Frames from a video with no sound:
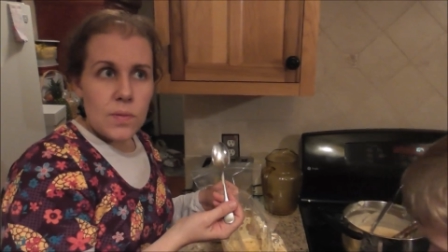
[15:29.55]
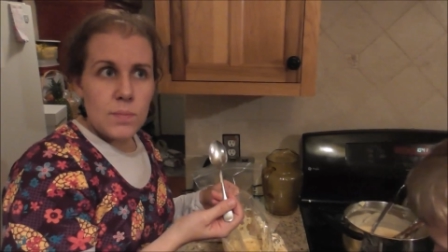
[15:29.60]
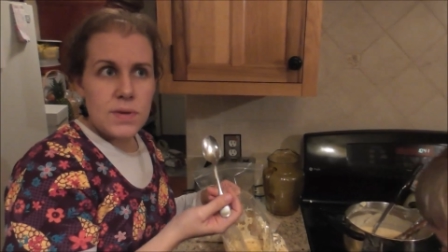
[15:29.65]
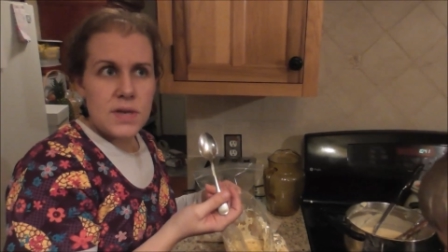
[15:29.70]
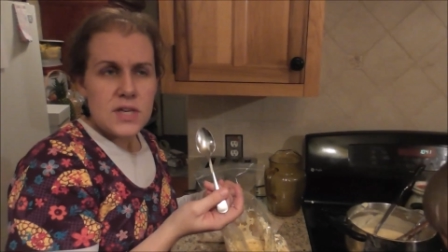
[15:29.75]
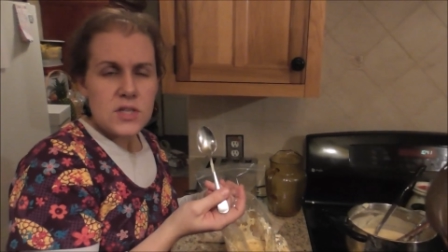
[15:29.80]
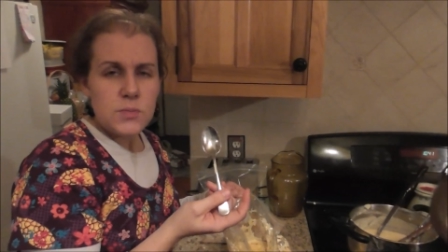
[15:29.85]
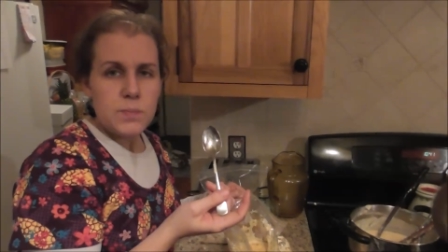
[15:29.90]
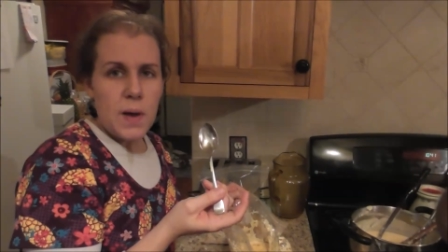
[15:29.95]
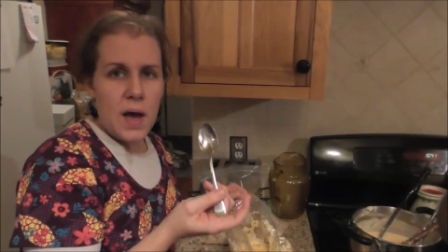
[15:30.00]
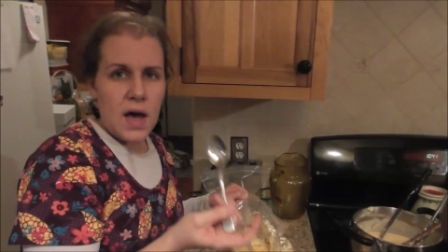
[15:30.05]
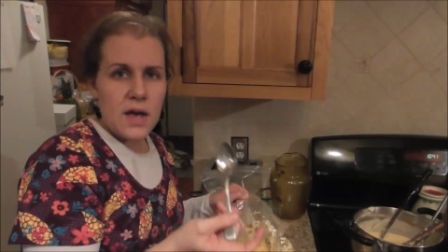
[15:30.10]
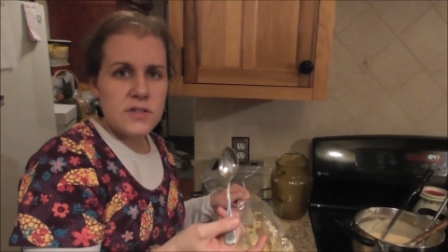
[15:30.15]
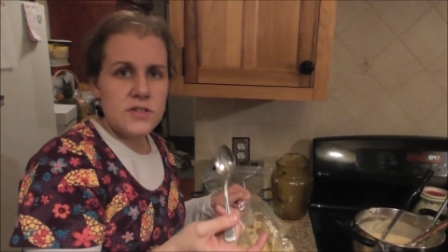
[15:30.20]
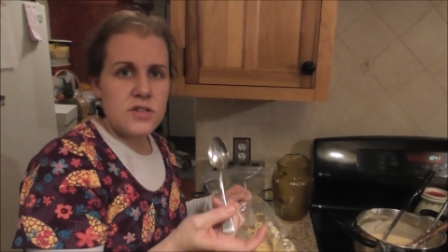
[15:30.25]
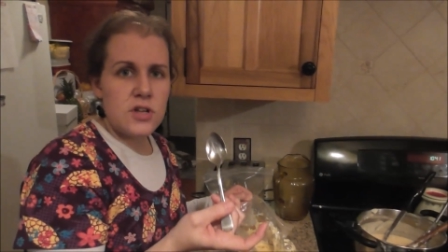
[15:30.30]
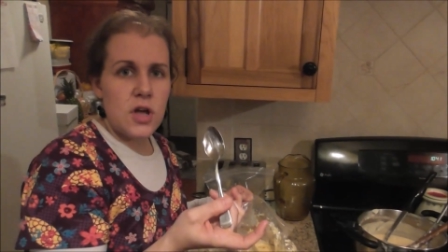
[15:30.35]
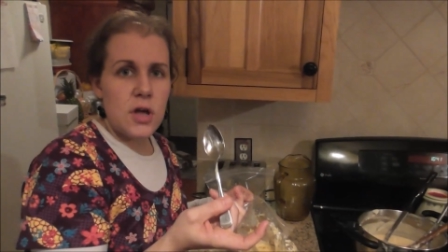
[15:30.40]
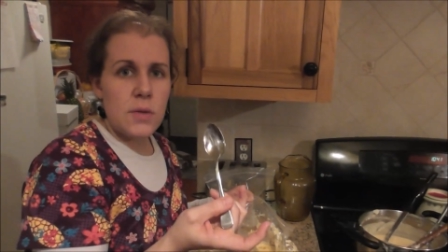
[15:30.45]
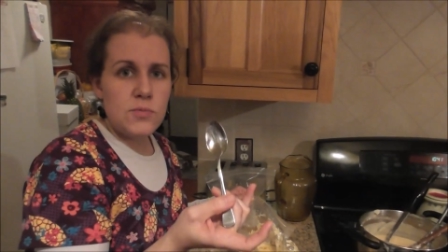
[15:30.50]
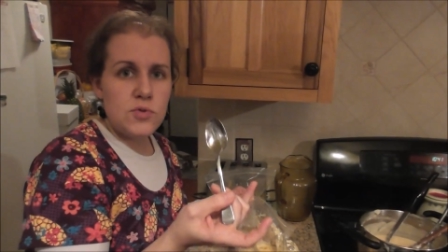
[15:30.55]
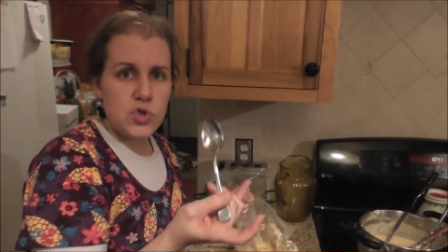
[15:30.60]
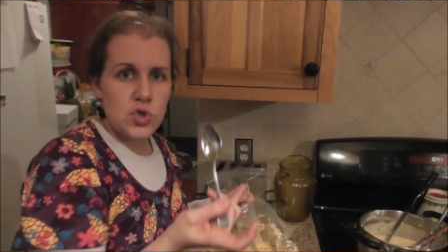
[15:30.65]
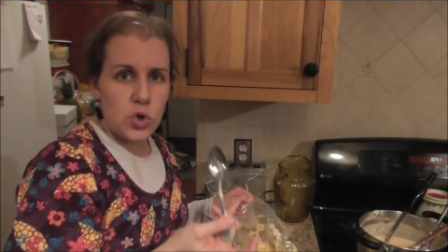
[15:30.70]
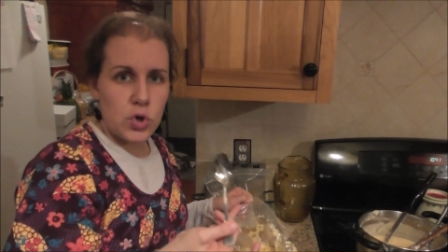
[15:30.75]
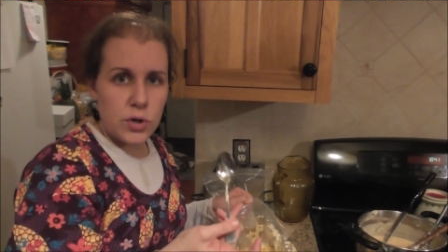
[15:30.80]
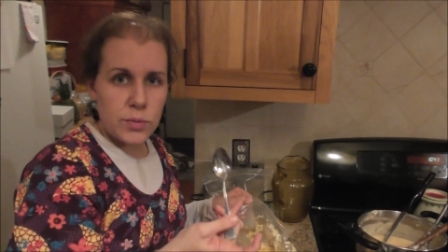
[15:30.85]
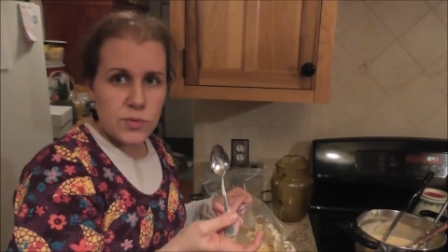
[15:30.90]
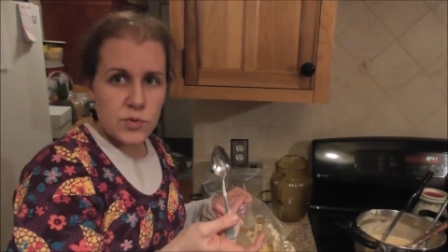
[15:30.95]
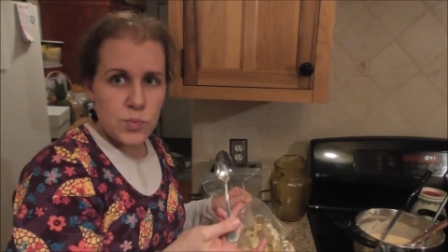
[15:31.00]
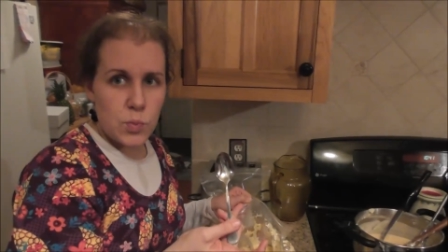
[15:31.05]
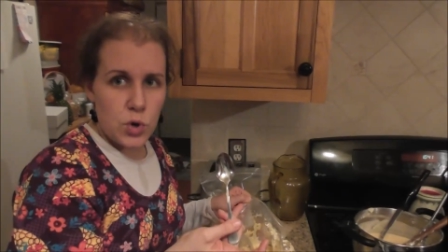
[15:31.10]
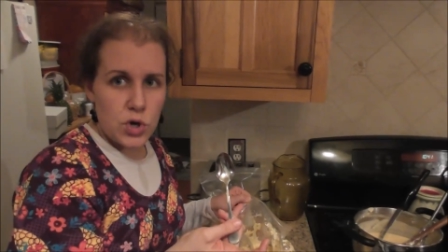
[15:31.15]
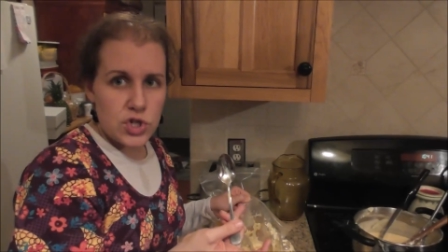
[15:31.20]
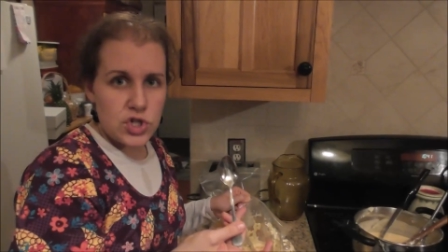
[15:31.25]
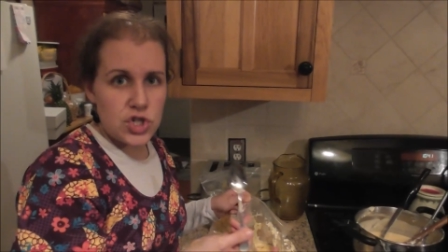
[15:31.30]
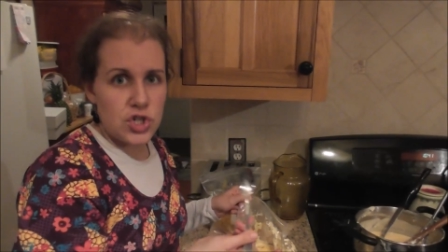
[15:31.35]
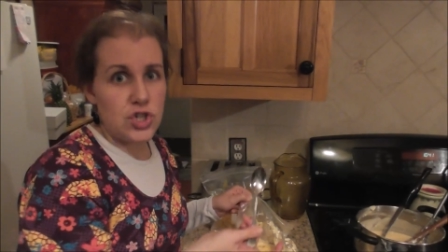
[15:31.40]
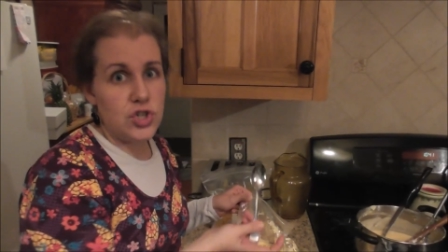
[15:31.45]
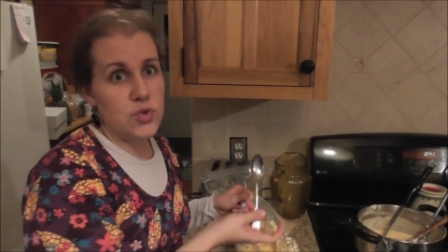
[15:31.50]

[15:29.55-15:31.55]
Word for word: because pasta absorbs moisture,